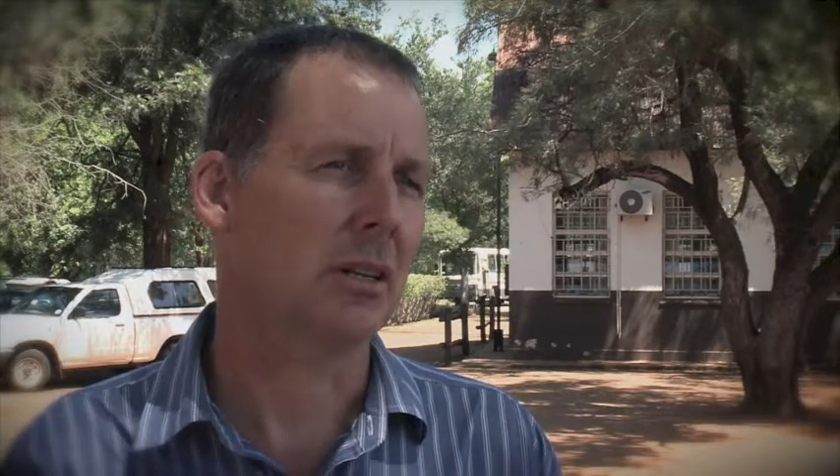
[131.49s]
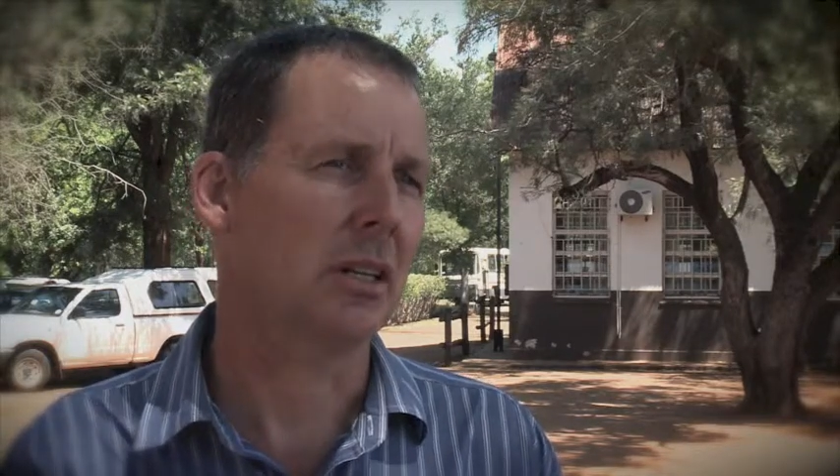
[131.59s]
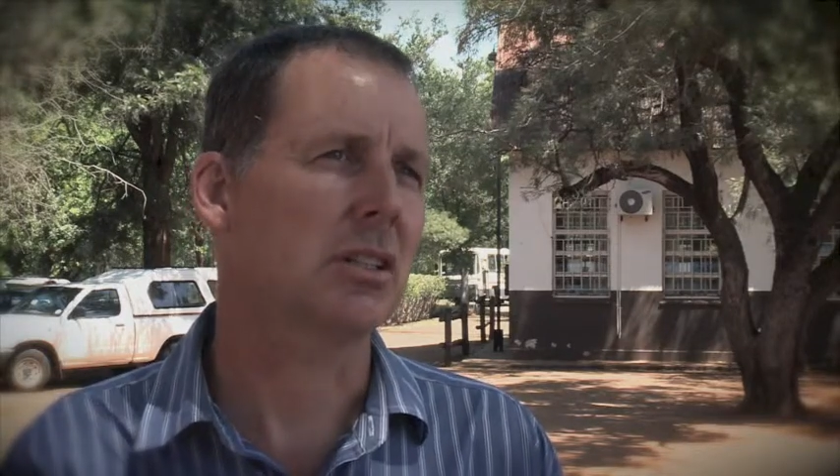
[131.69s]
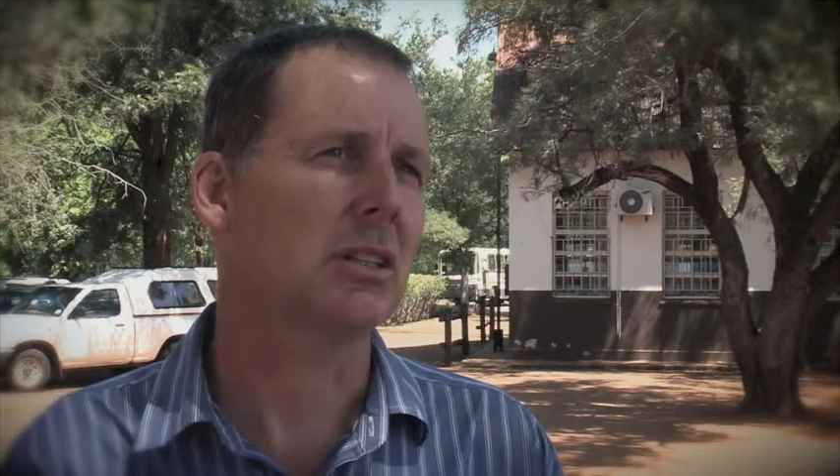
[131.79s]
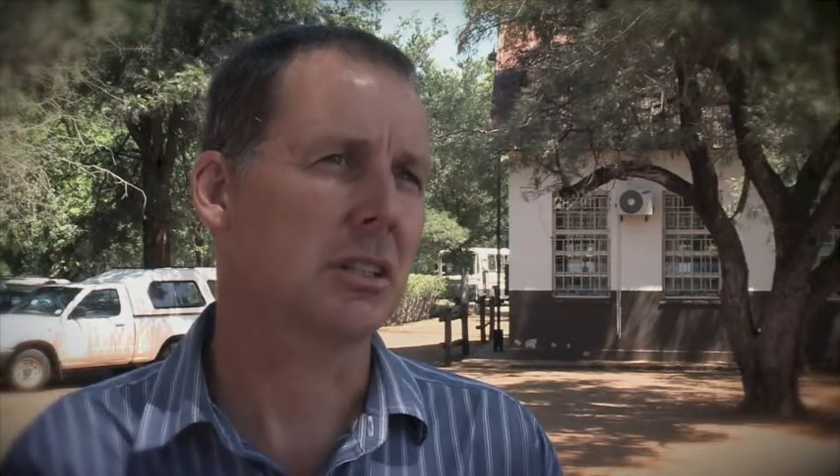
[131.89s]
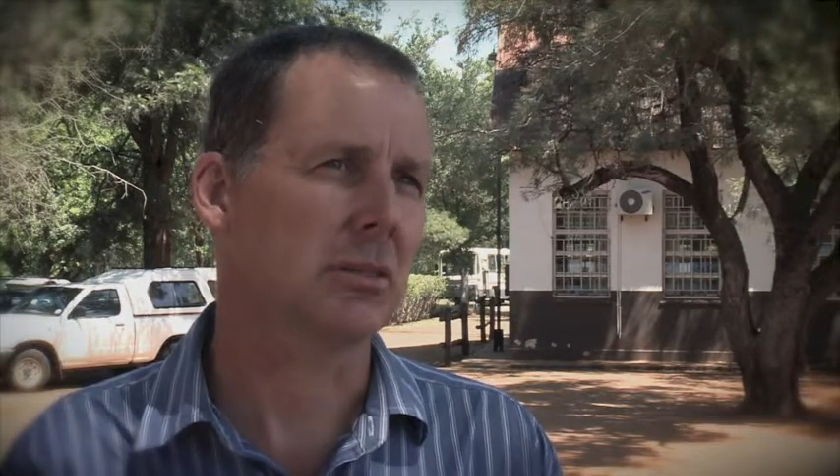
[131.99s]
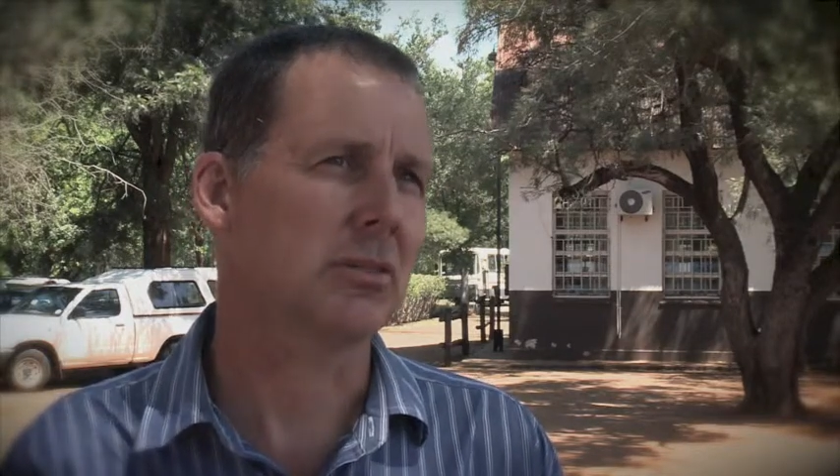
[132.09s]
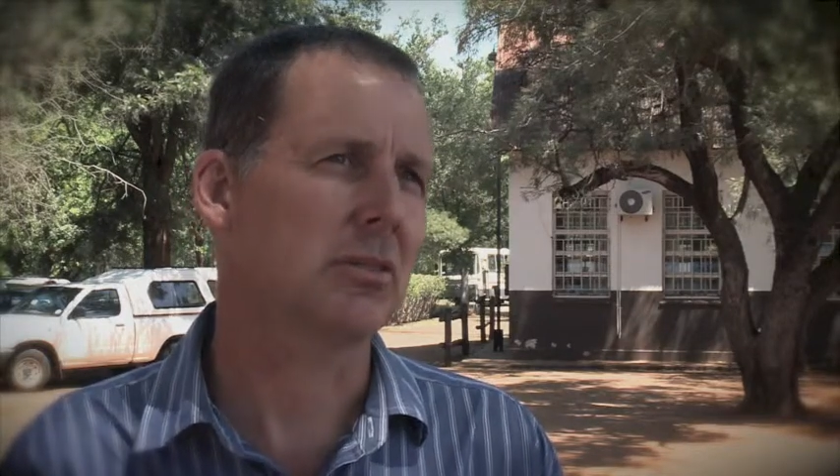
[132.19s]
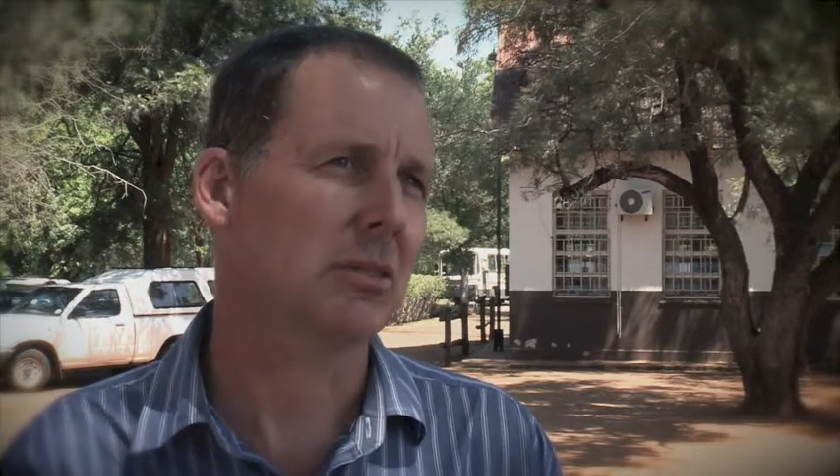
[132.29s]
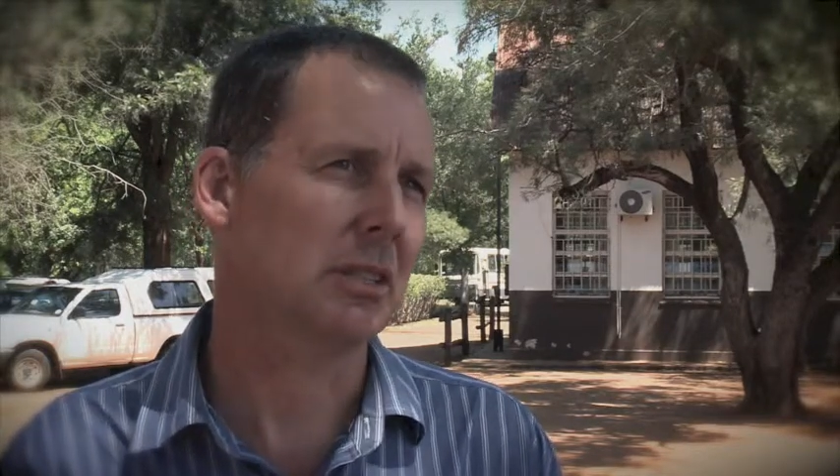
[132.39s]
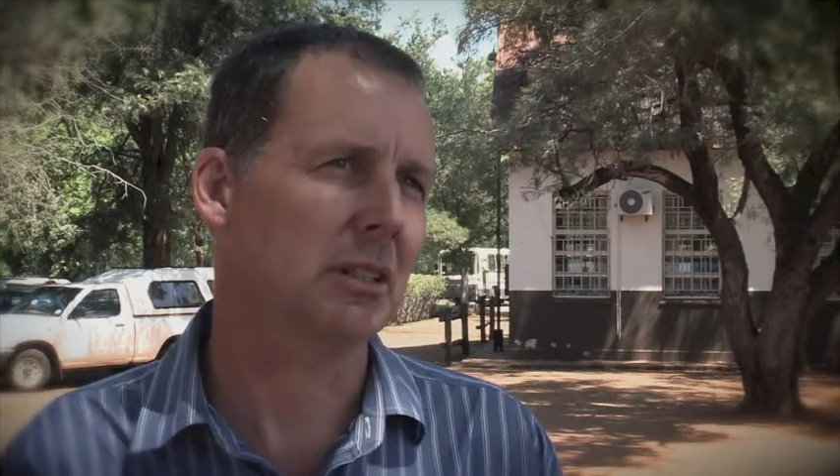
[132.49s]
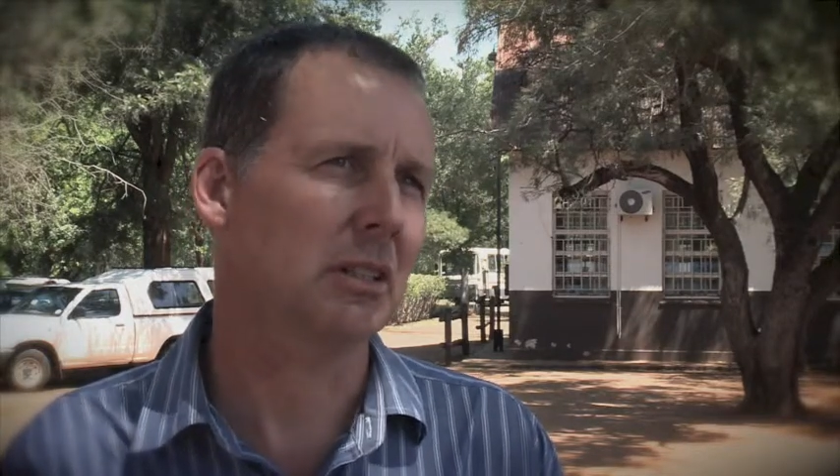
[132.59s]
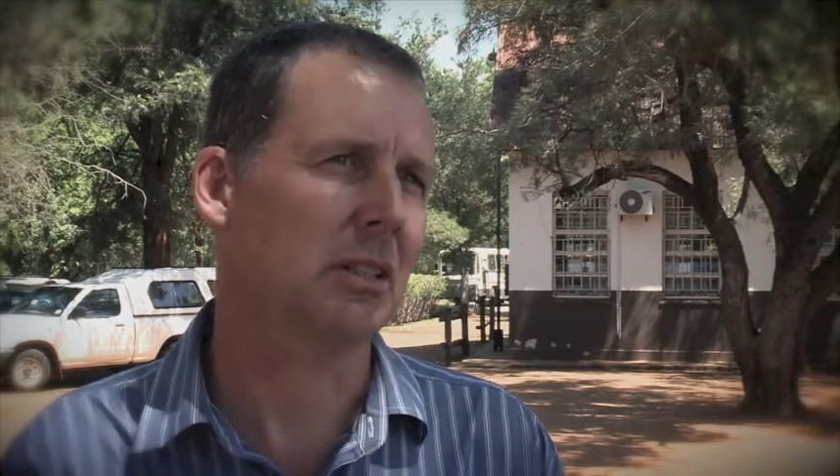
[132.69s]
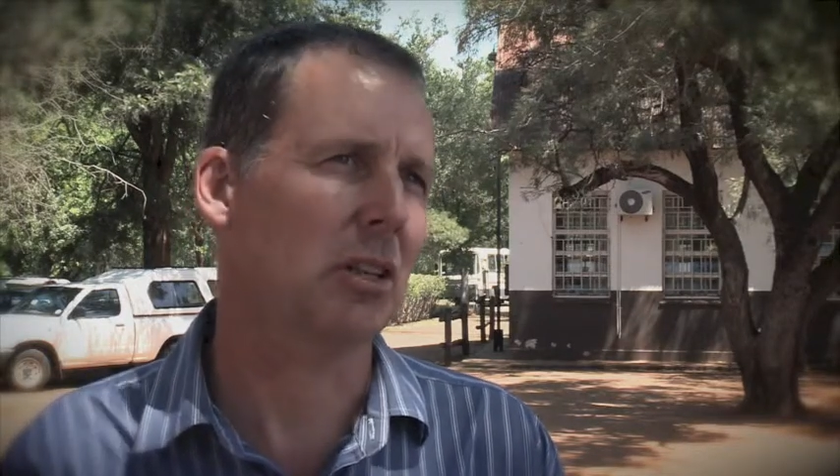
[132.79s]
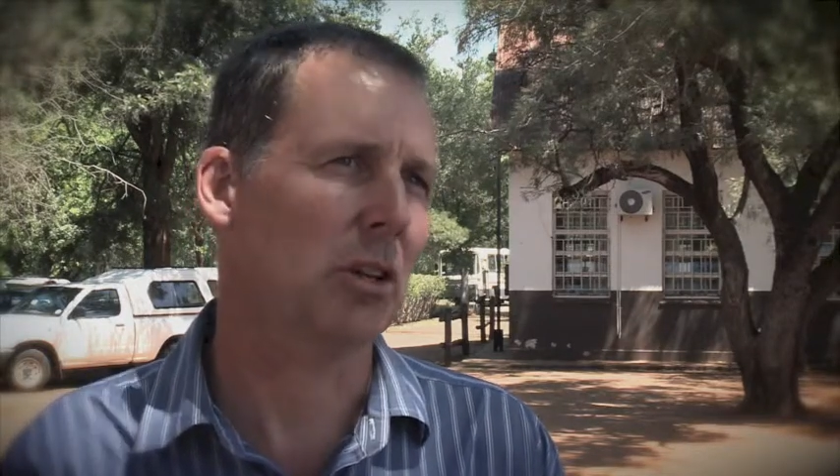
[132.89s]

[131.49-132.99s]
initiative in the